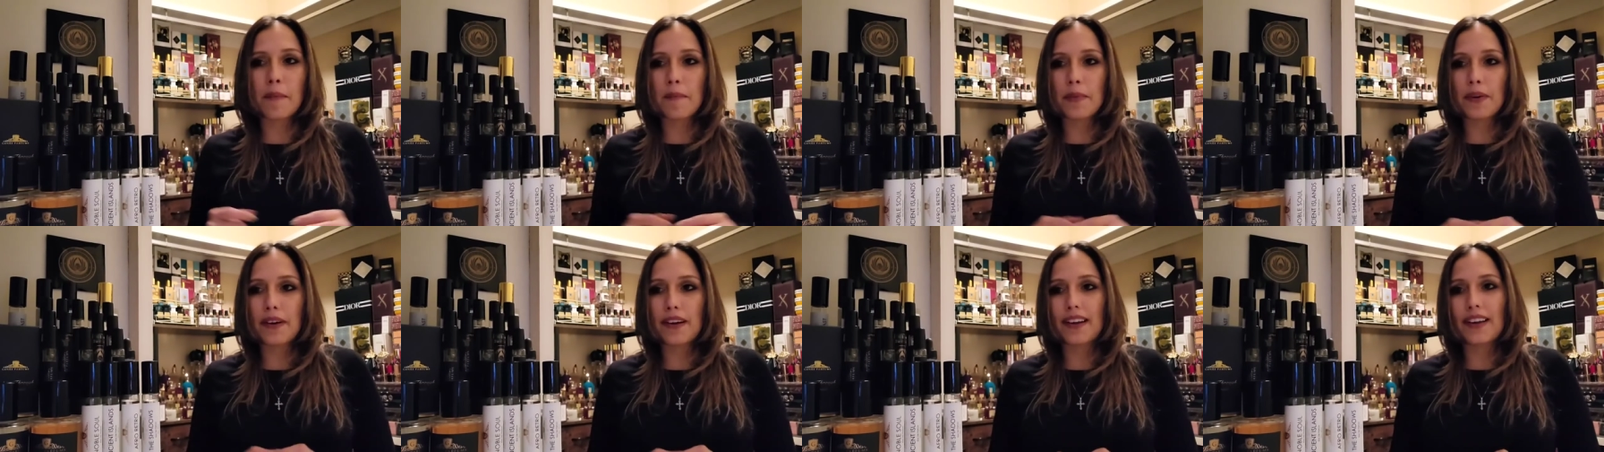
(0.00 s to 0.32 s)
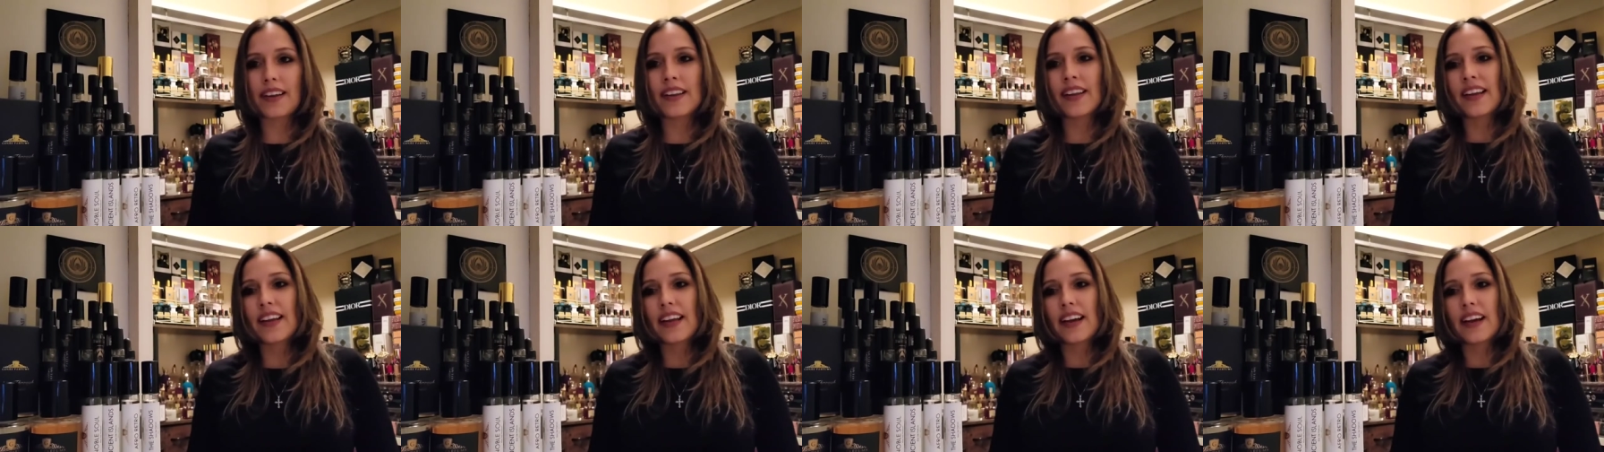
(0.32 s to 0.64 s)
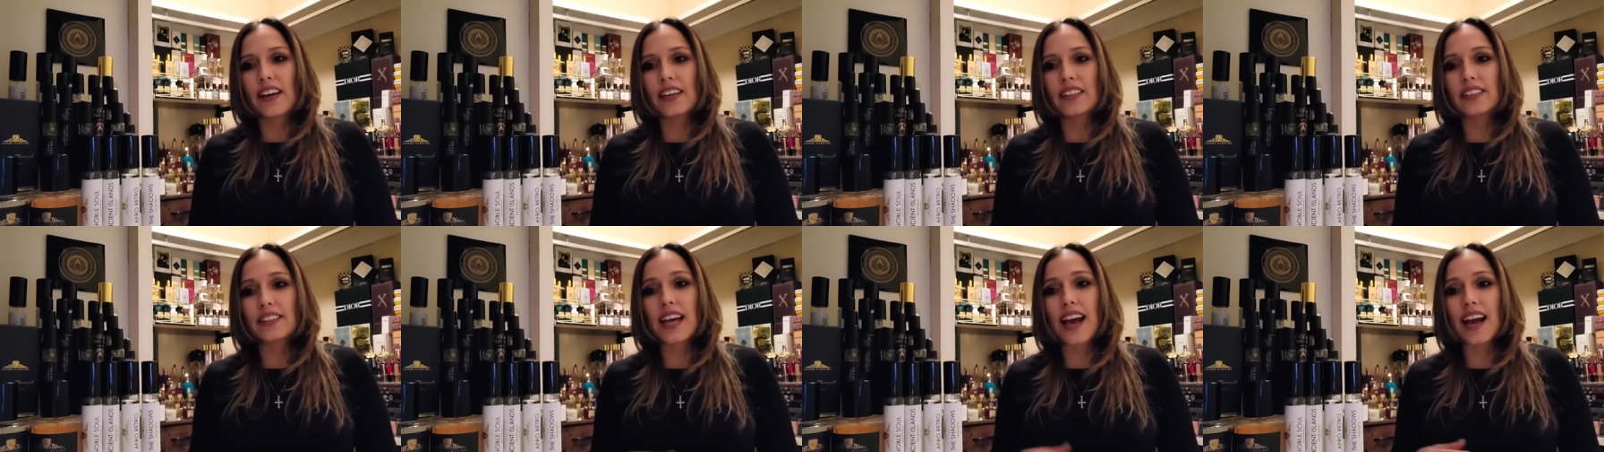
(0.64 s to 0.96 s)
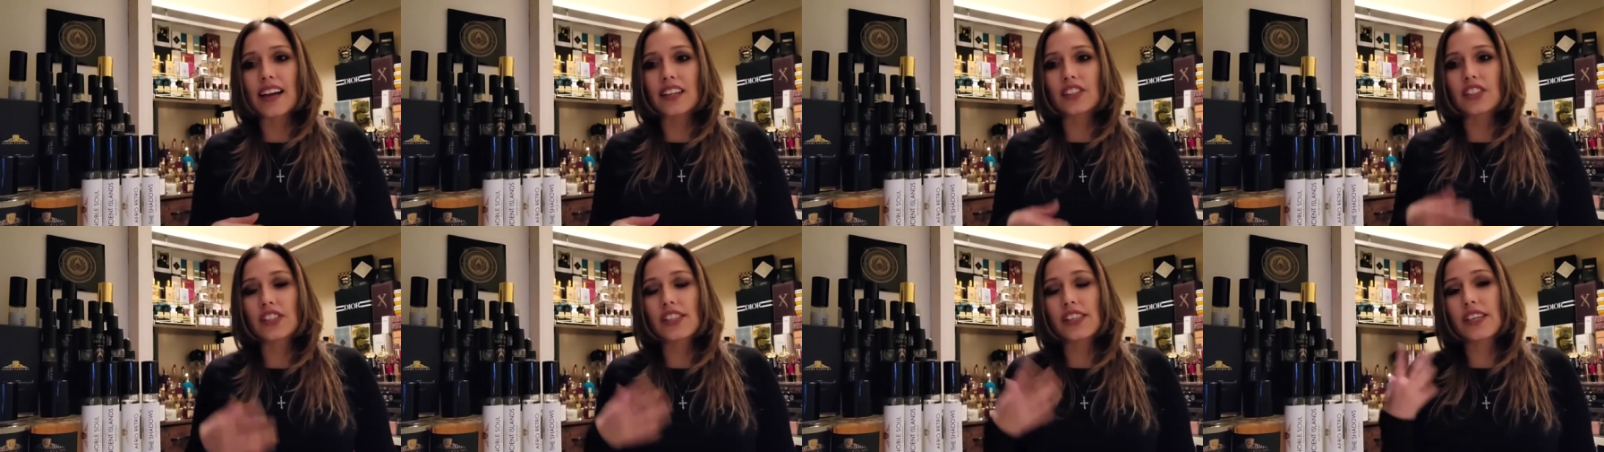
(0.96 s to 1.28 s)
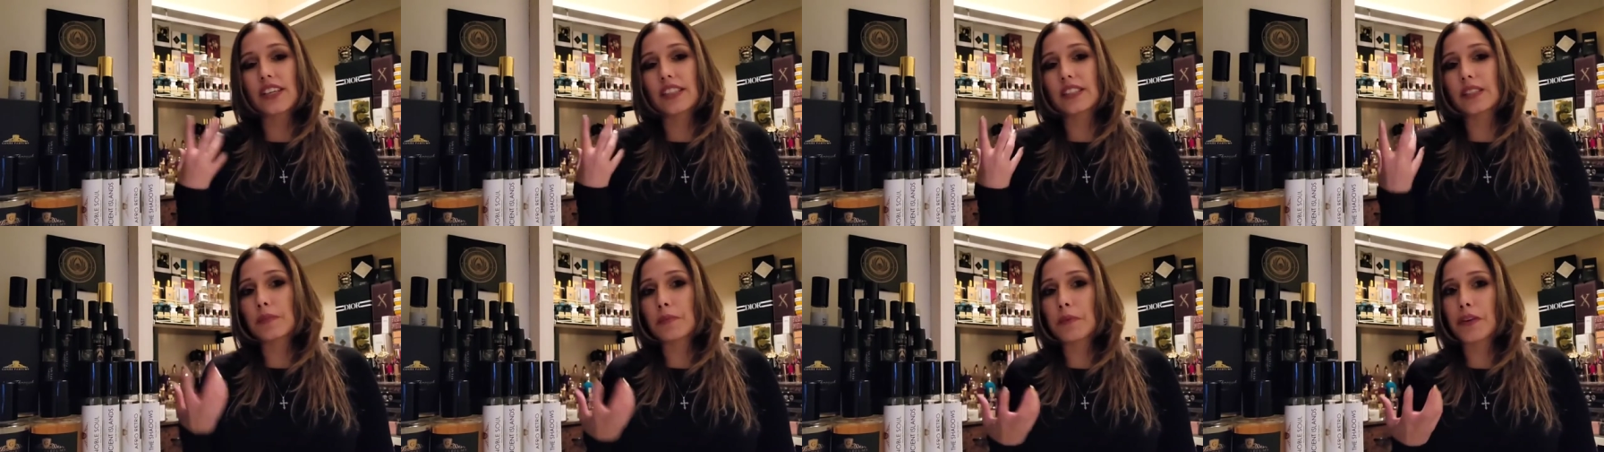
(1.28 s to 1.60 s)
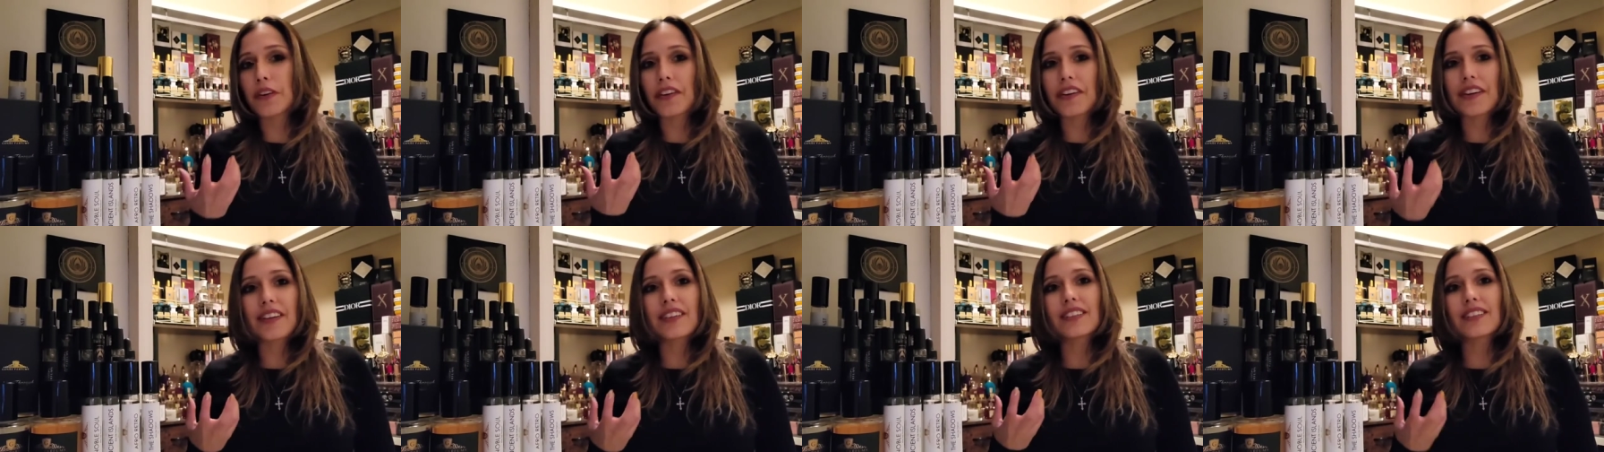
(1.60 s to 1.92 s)
but uh, to actually
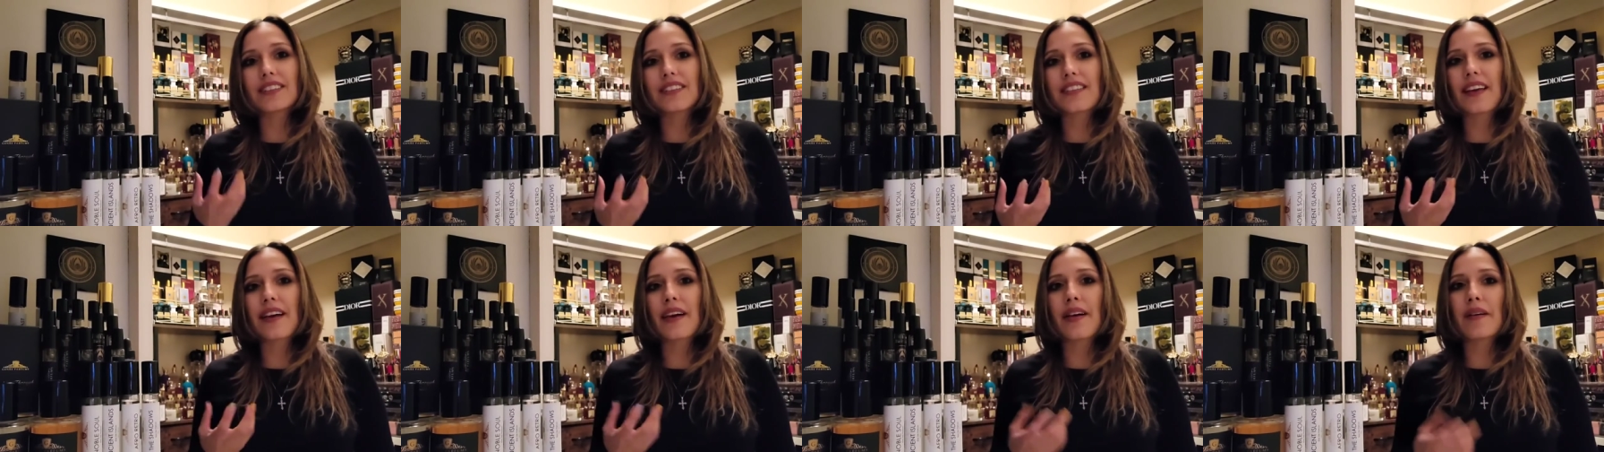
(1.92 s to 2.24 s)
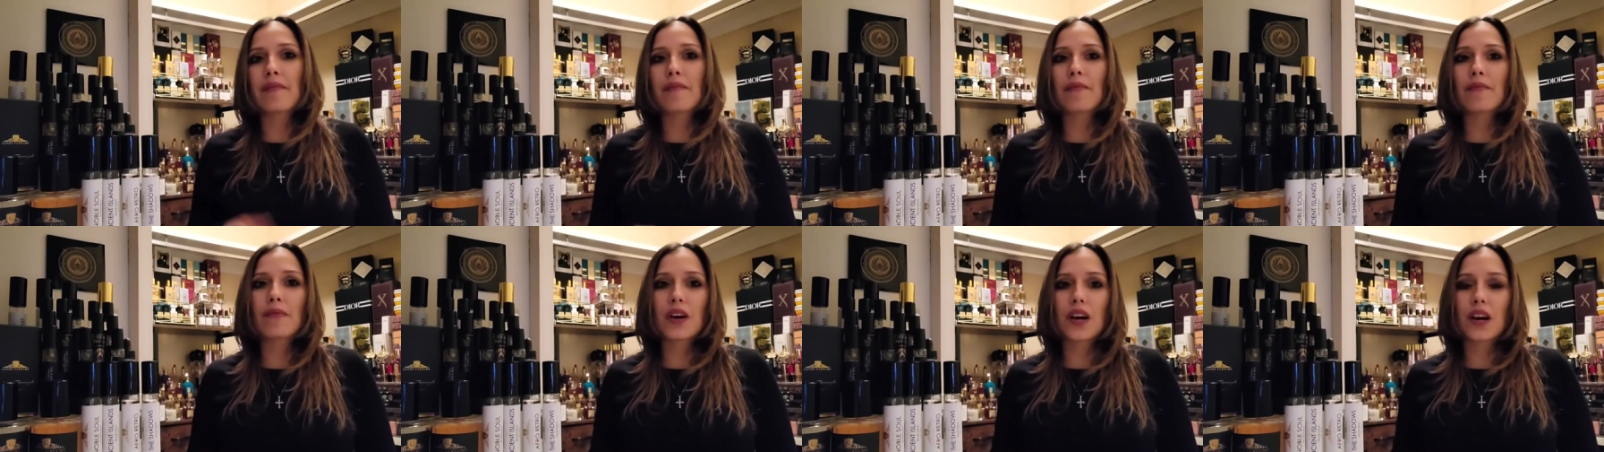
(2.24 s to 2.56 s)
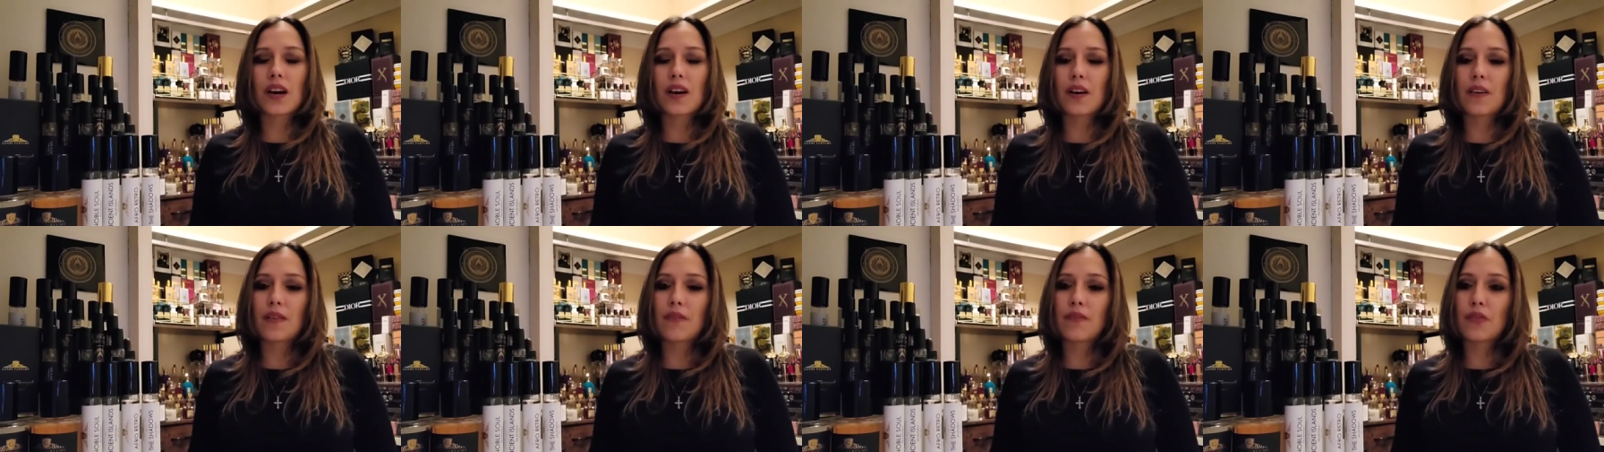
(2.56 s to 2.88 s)
experience them uh,